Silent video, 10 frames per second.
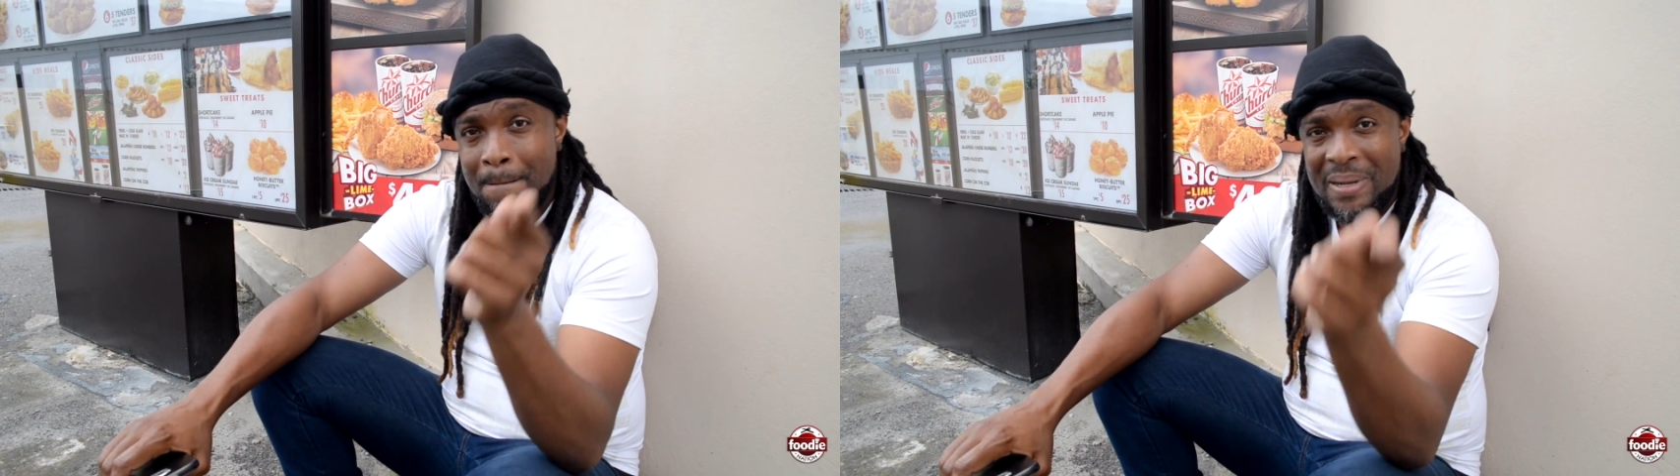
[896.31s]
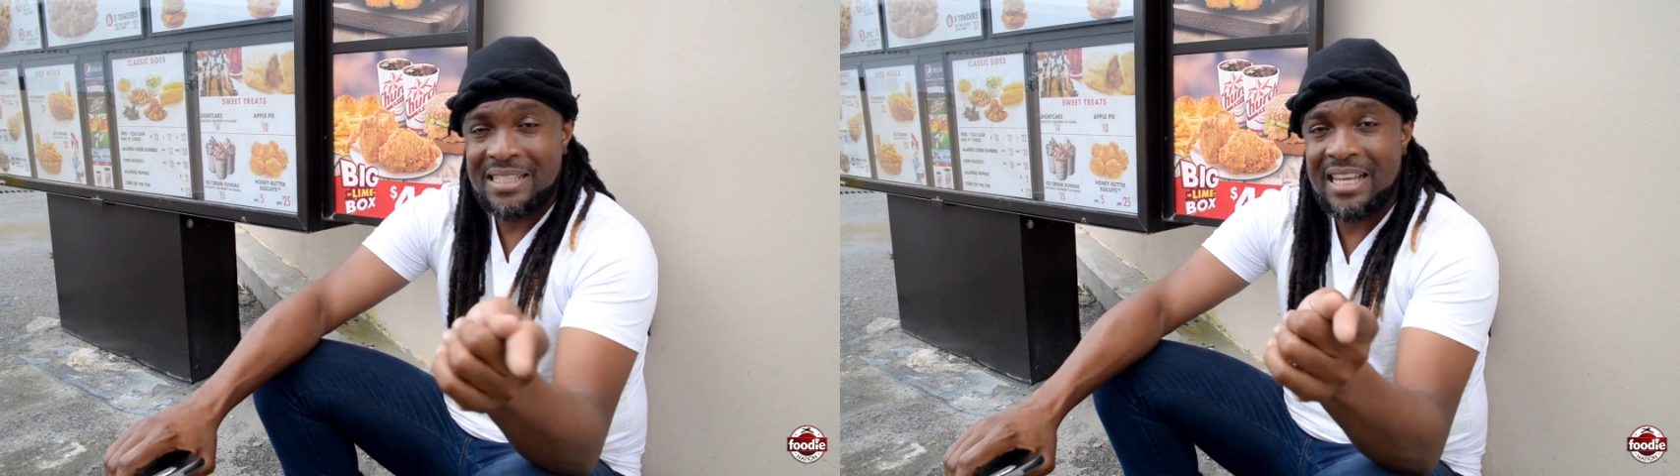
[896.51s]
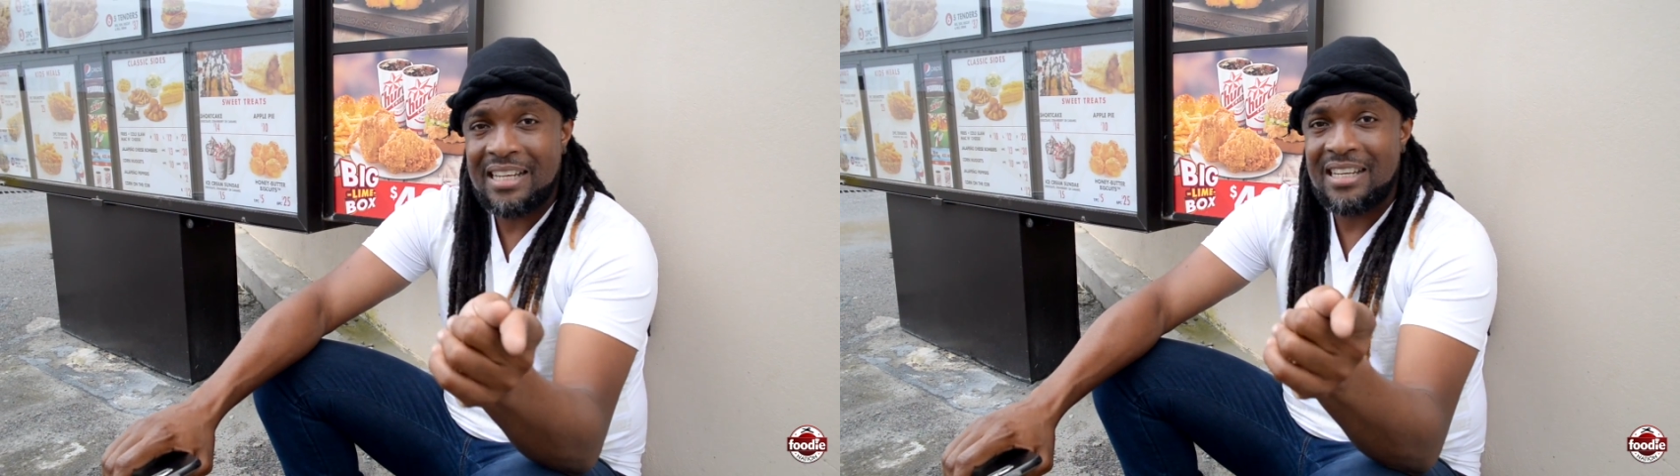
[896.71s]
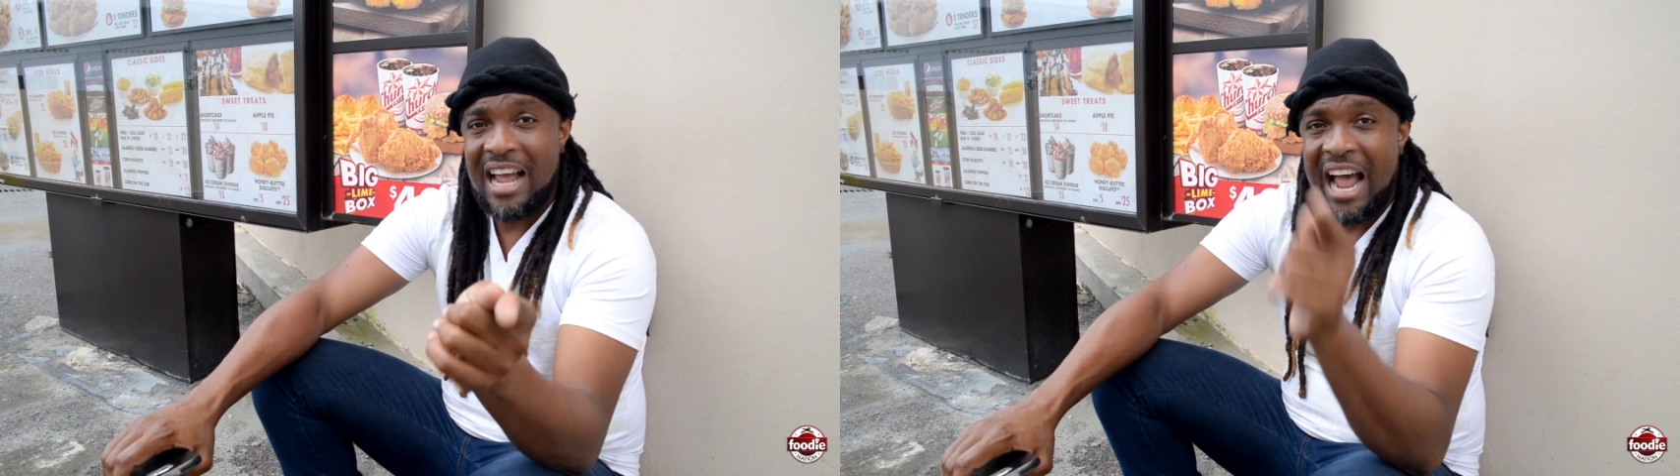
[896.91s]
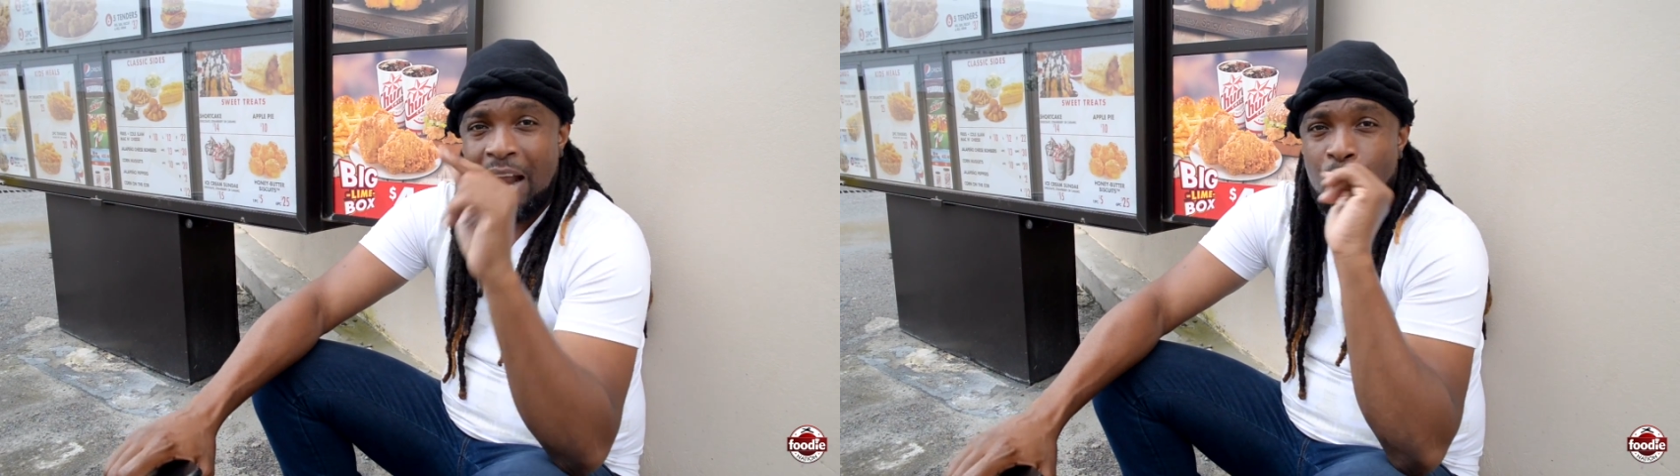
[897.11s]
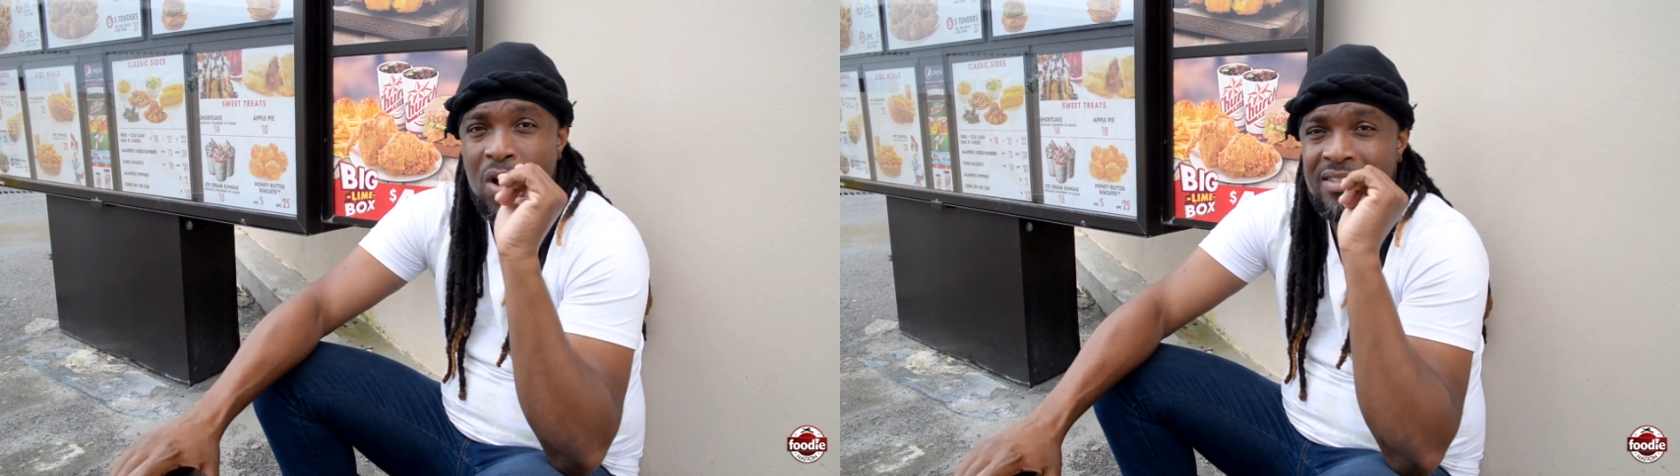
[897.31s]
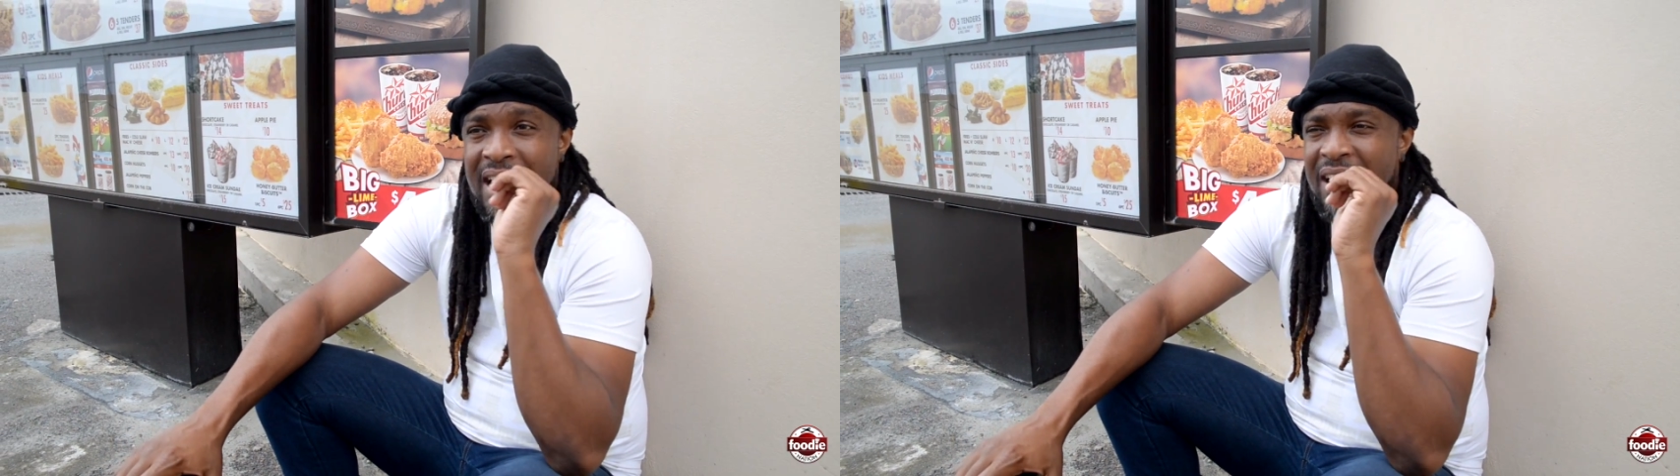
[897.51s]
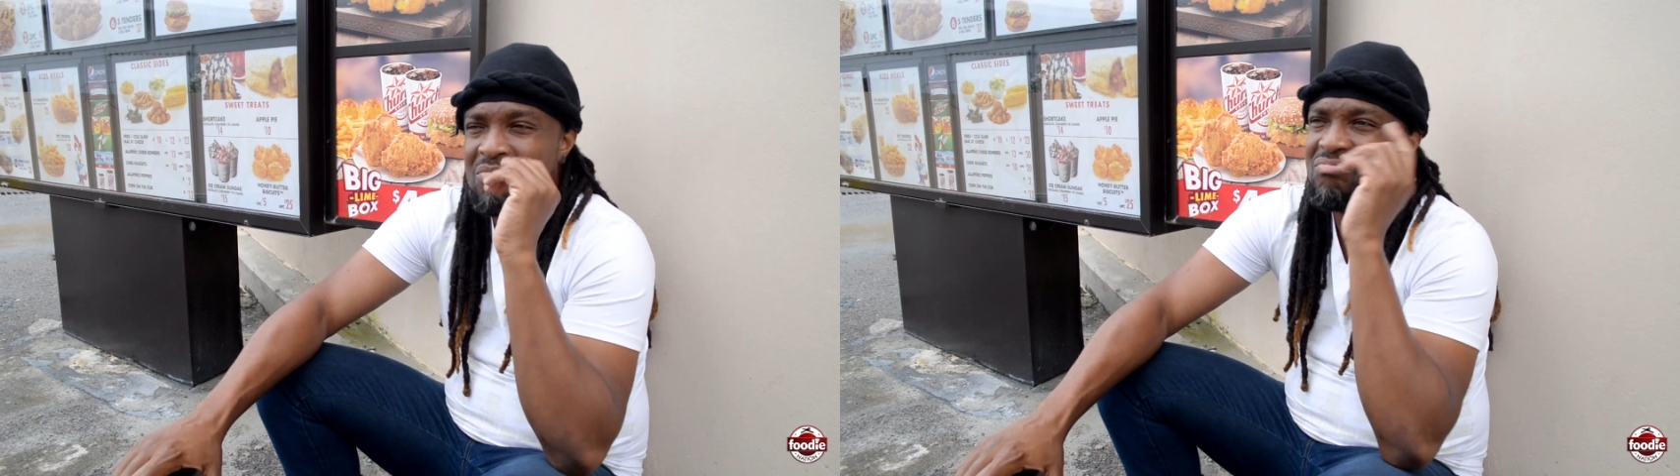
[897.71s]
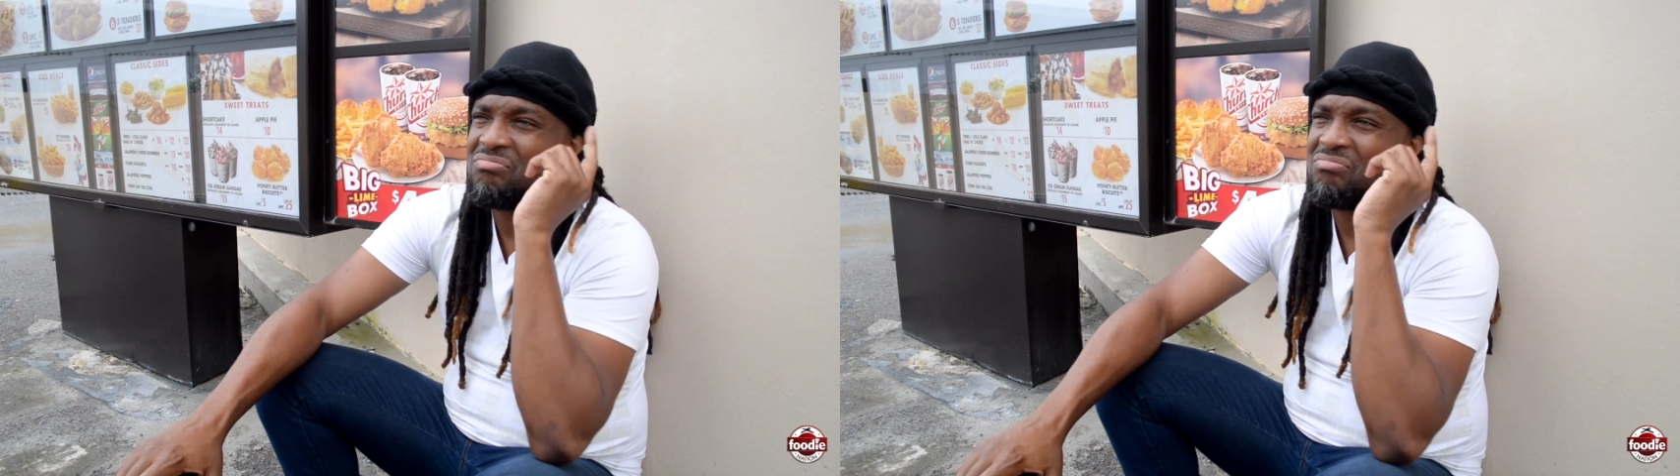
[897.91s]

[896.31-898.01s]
biscuit and was like,